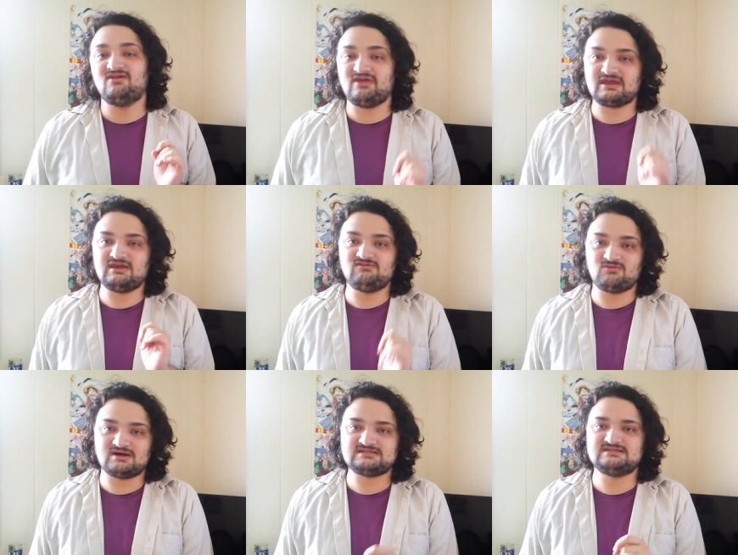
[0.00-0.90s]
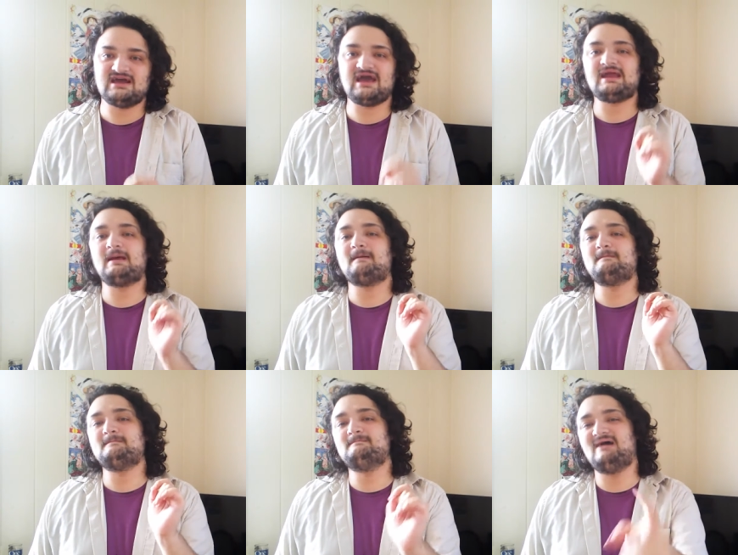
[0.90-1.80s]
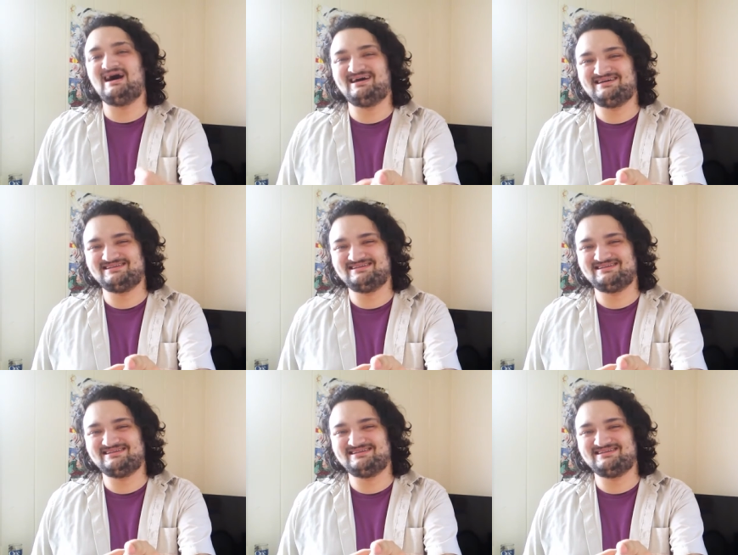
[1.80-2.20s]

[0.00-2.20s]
Thank you for watching, and bye.